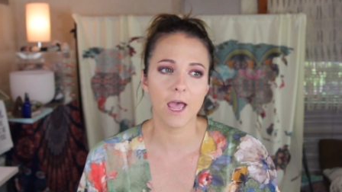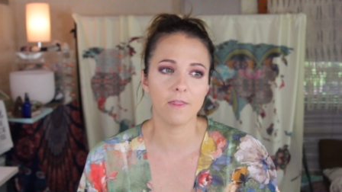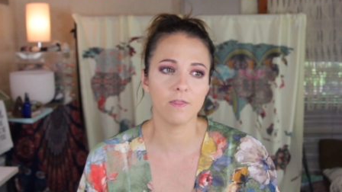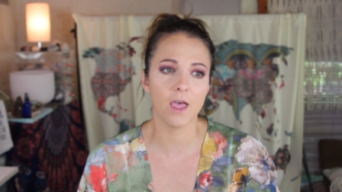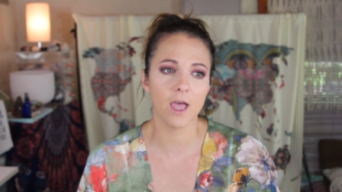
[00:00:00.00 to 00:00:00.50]

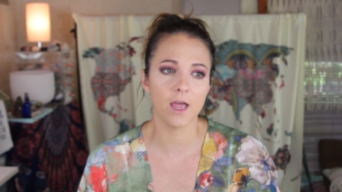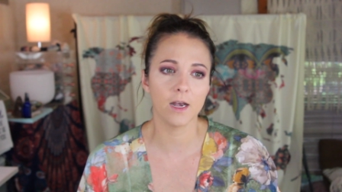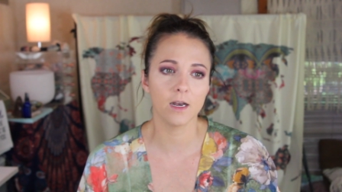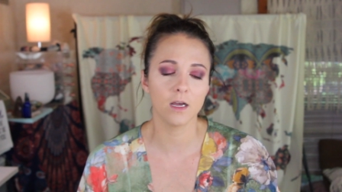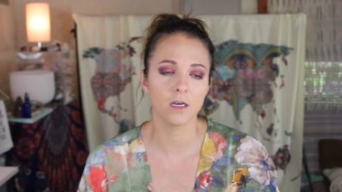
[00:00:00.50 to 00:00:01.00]
And
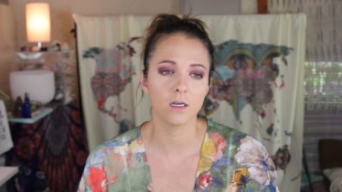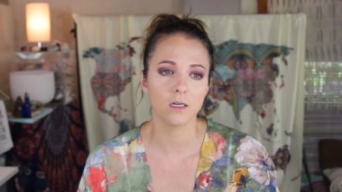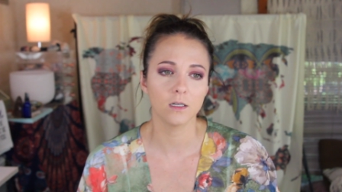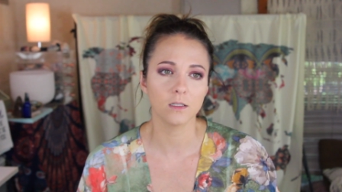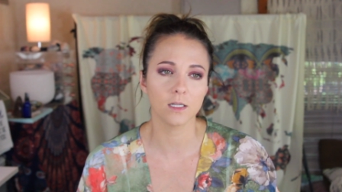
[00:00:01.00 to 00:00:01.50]
then,
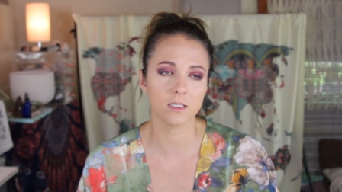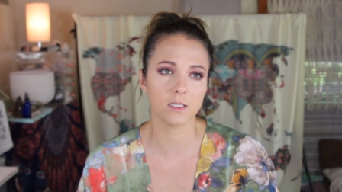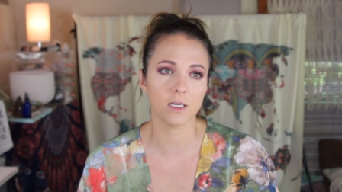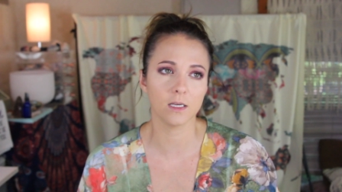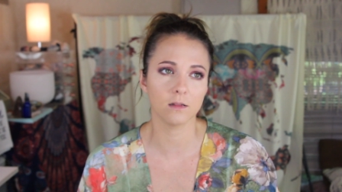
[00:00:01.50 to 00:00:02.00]
let's
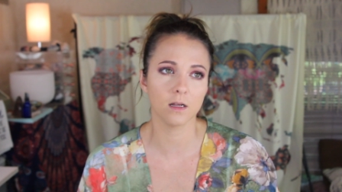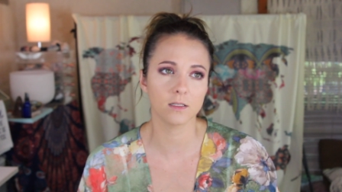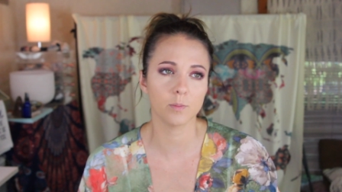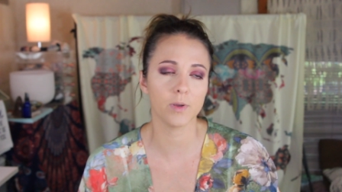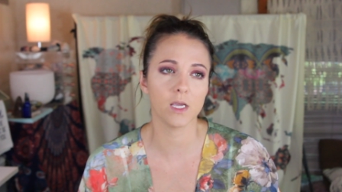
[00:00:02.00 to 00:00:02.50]
see,
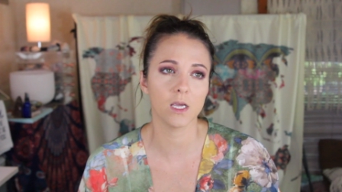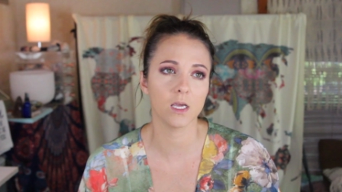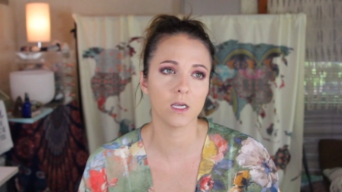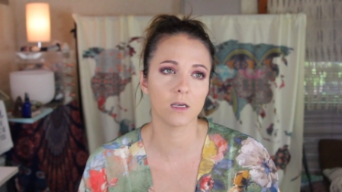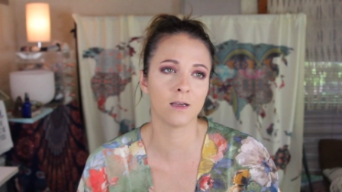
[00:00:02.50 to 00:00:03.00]
lots of
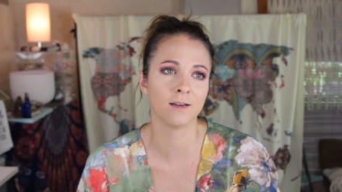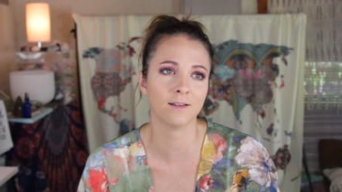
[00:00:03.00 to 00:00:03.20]
peeing.